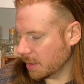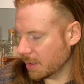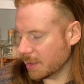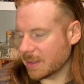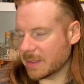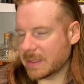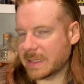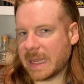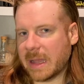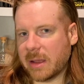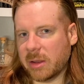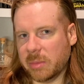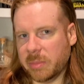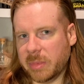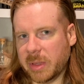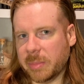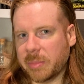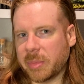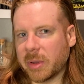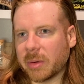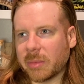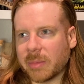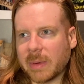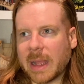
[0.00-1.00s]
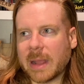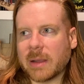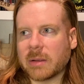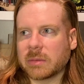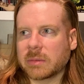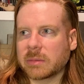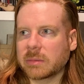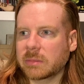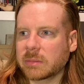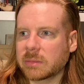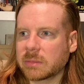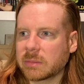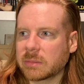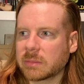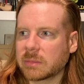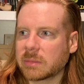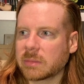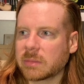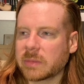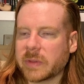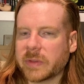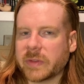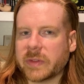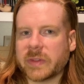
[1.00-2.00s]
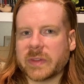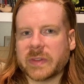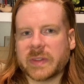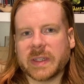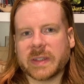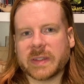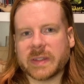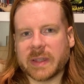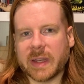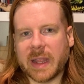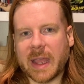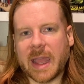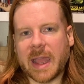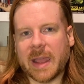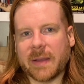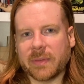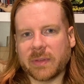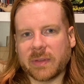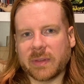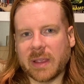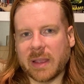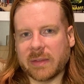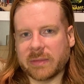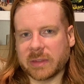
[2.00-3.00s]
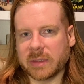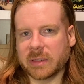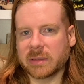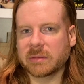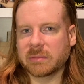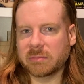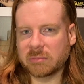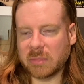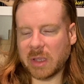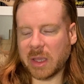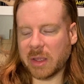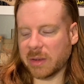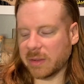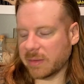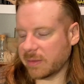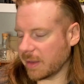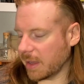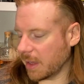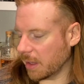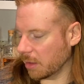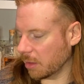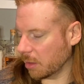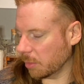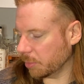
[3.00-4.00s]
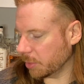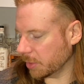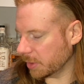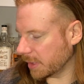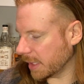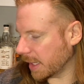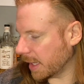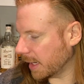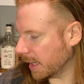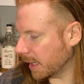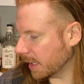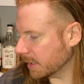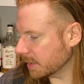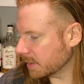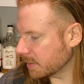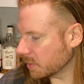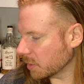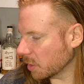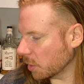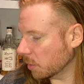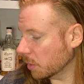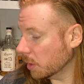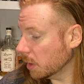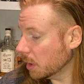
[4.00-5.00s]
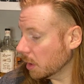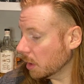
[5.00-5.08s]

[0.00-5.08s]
down a bit, but around 6.5, 7 out of 10, I'll put that at. So